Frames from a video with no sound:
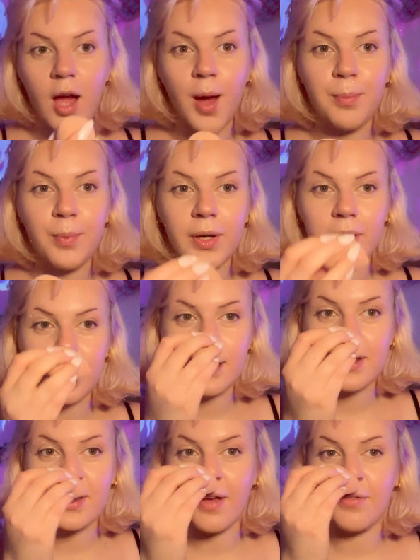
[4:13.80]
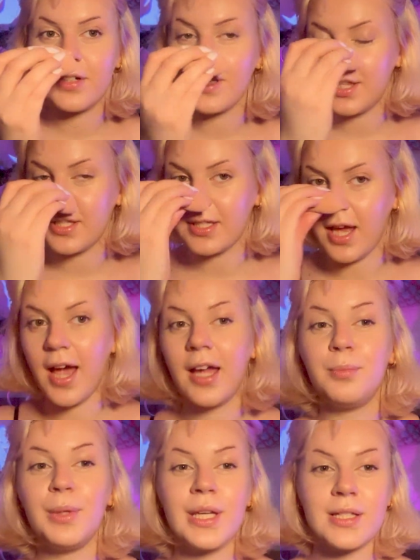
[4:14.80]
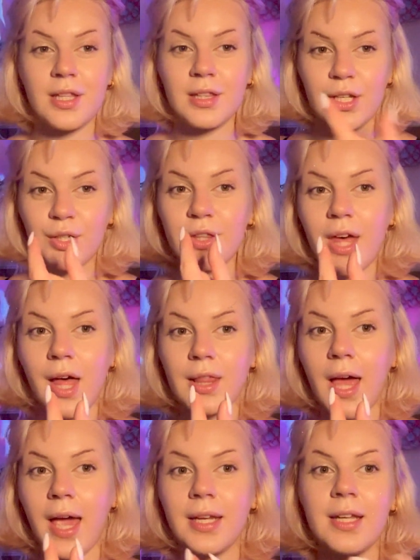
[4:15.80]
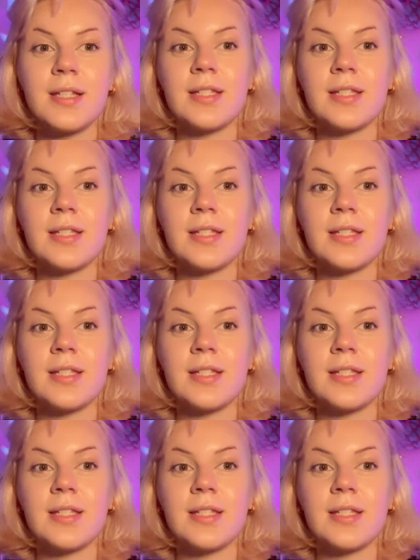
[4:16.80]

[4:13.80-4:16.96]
upwards, never to the side, because the thinner that line is,